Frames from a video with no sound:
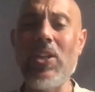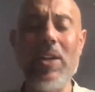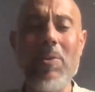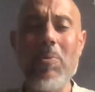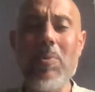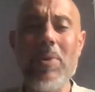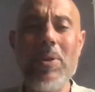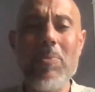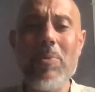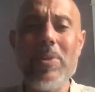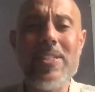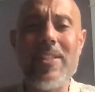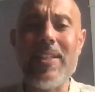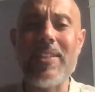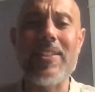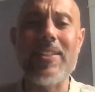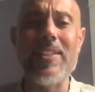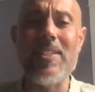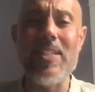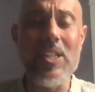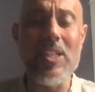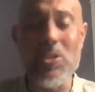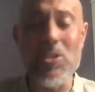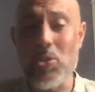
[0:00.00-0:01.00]
it
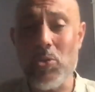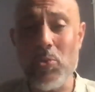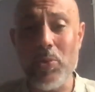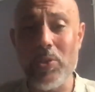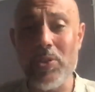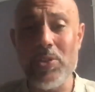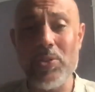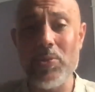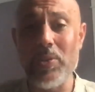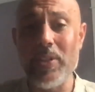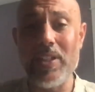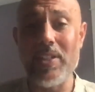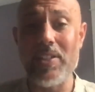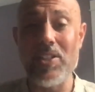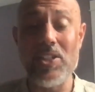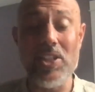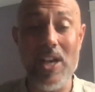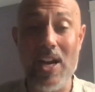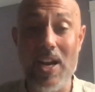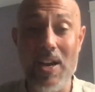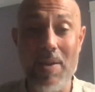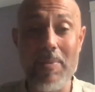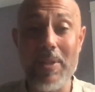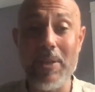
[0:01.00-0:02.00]
wasn't like the teachers weren't doing
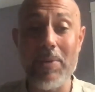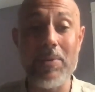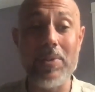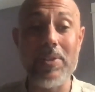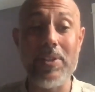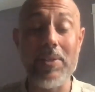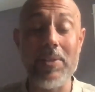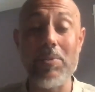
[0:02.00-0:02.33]
a good job.